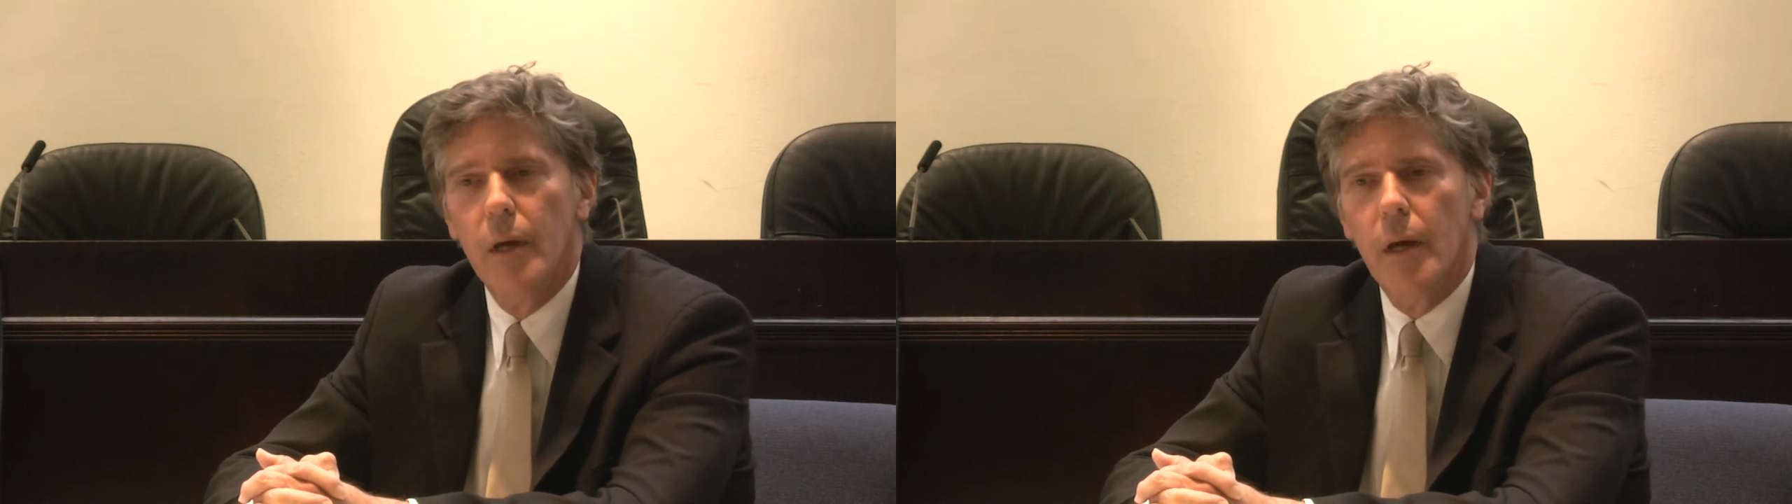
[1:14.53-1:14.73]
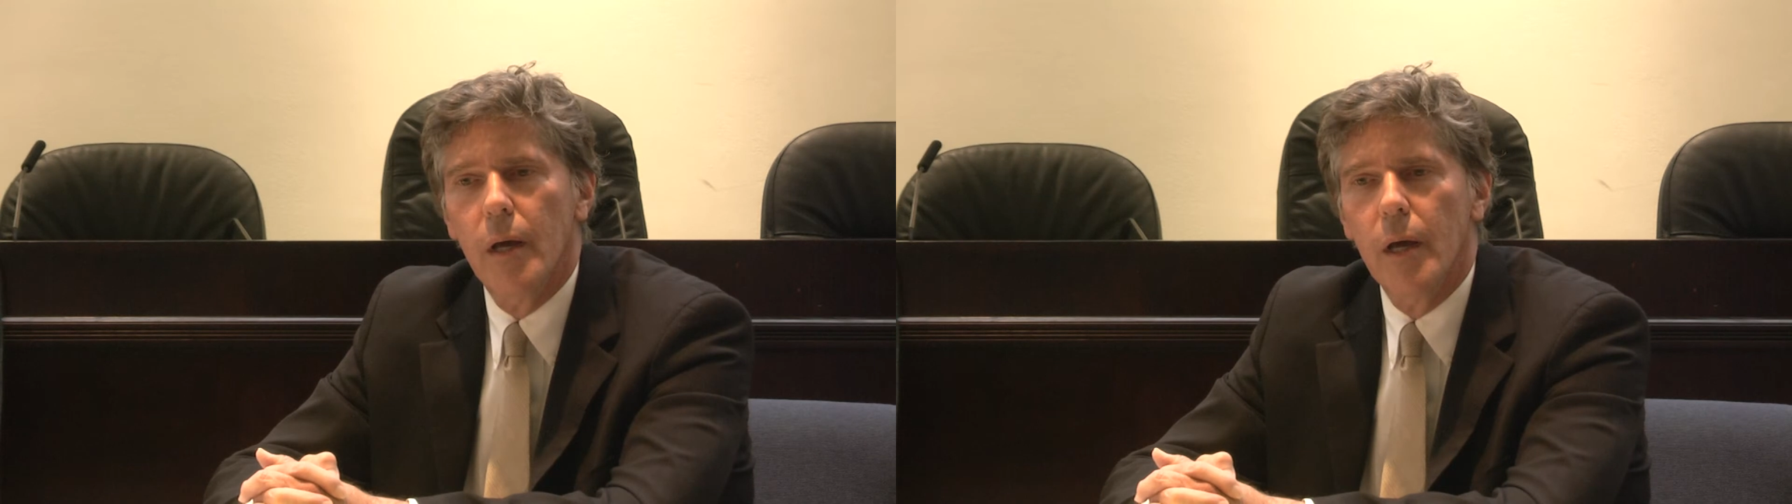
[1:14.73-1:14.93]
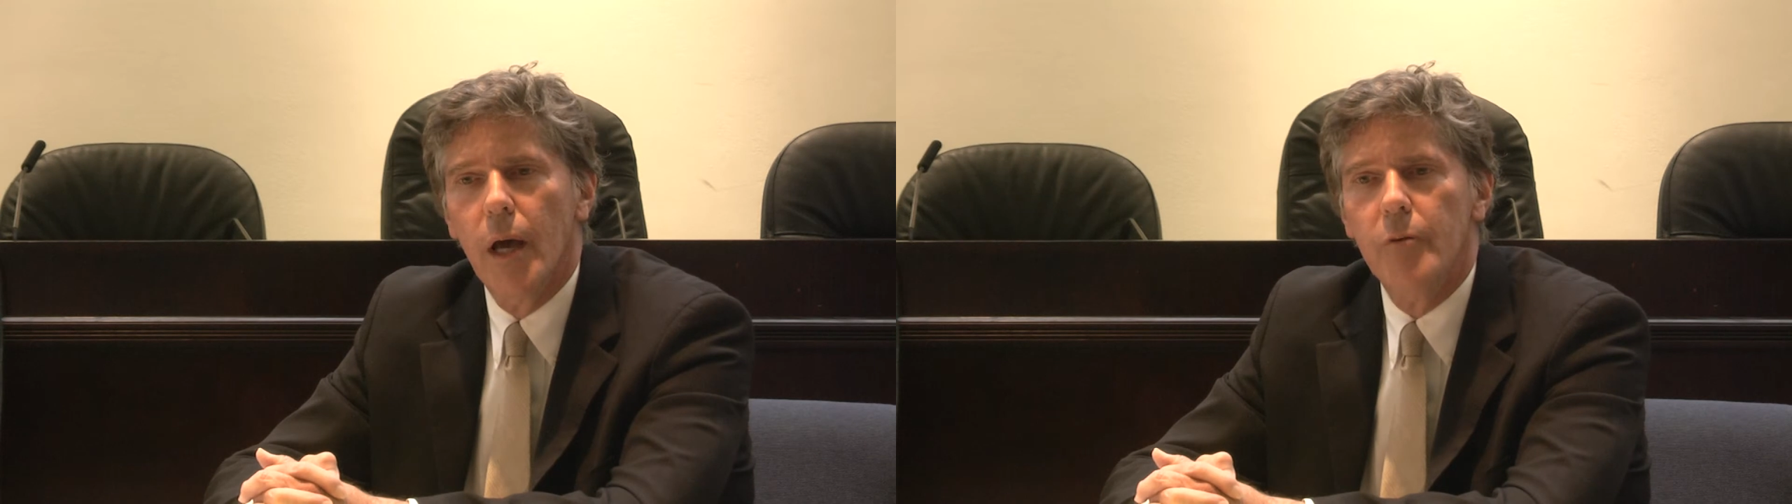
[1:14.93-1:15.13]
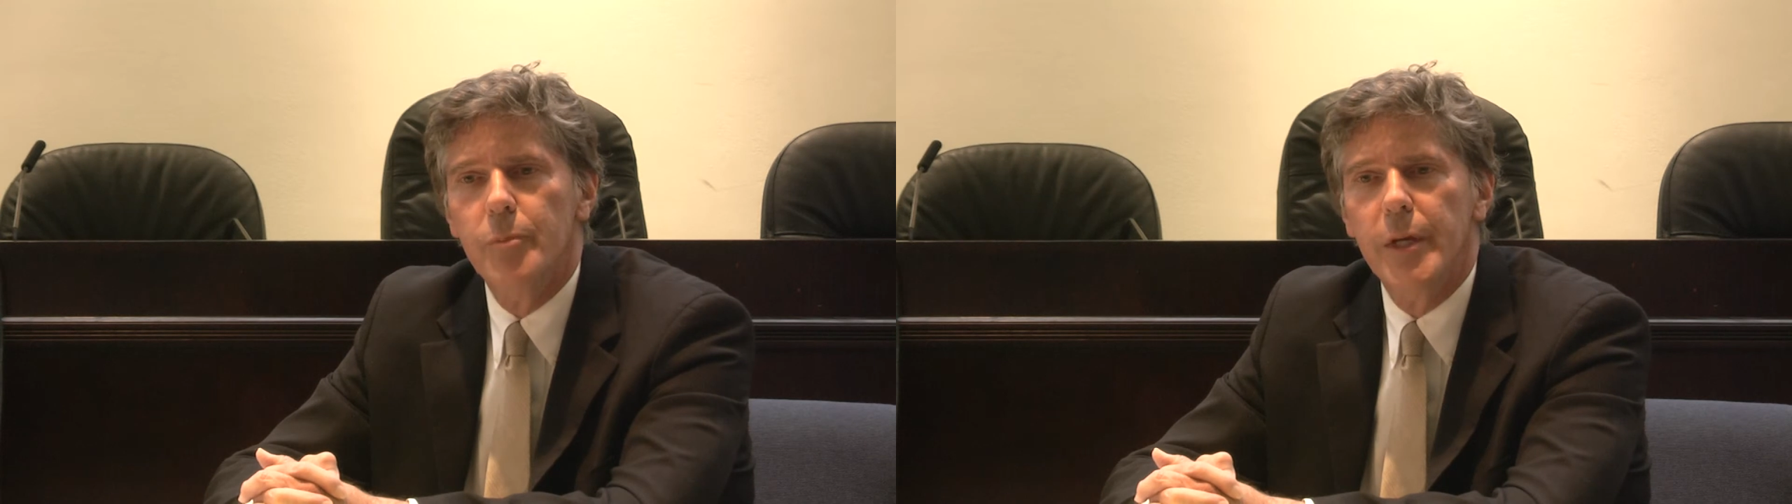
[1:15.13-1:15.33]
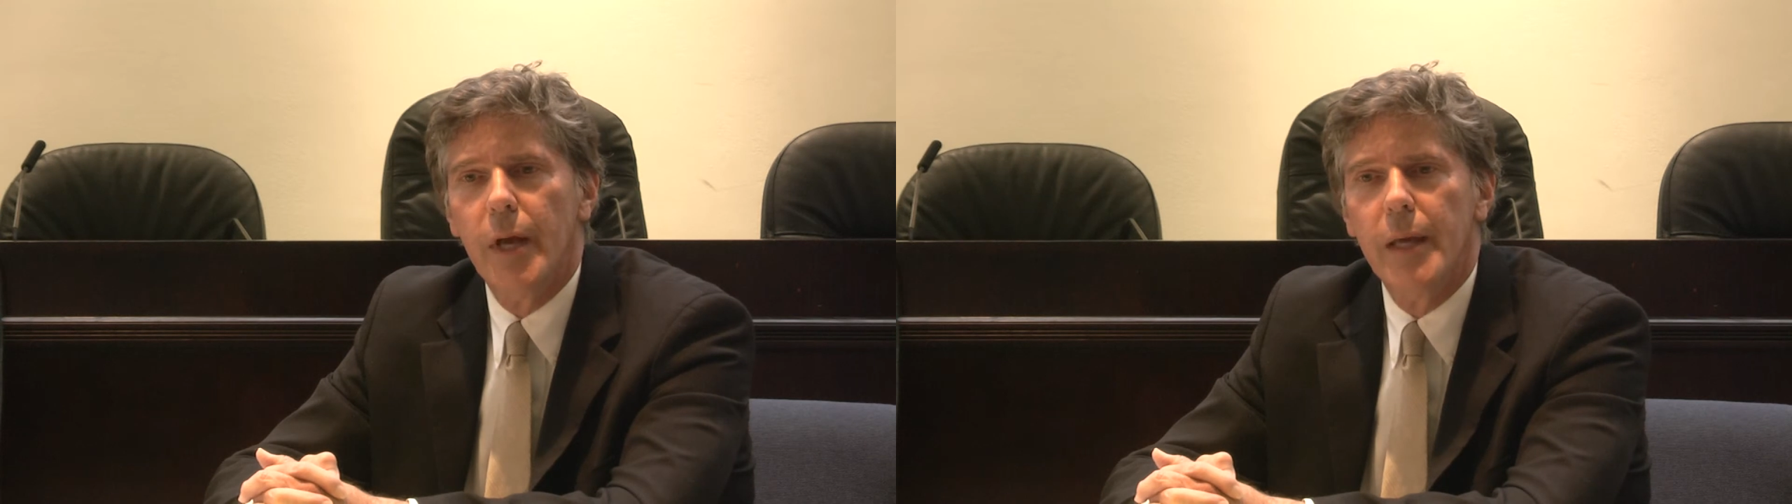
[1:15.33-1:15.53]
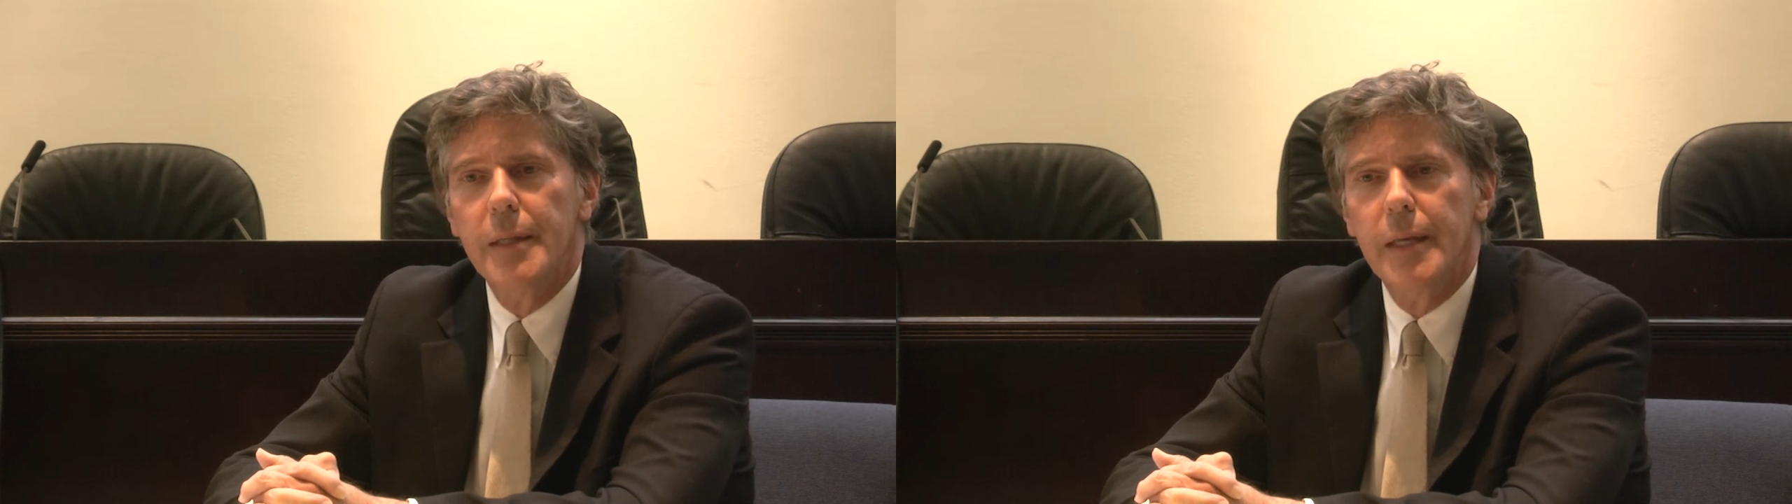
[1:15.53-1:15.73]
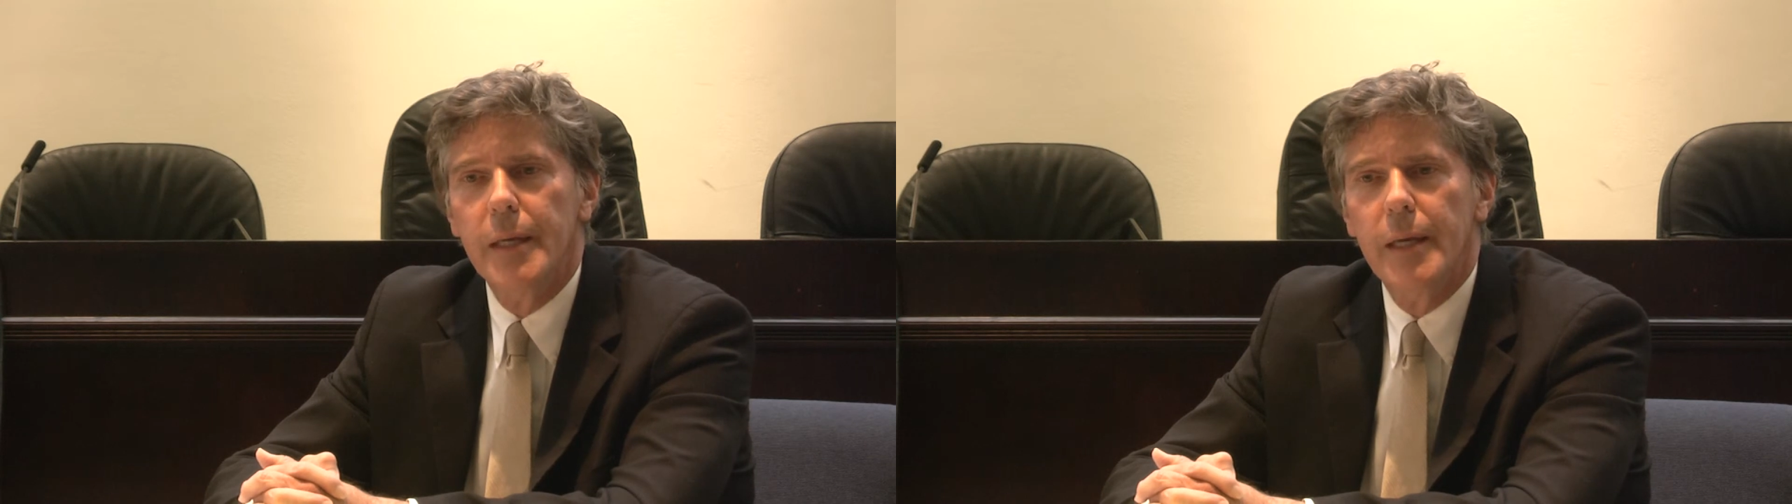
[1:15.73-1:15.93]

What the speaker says: I've been on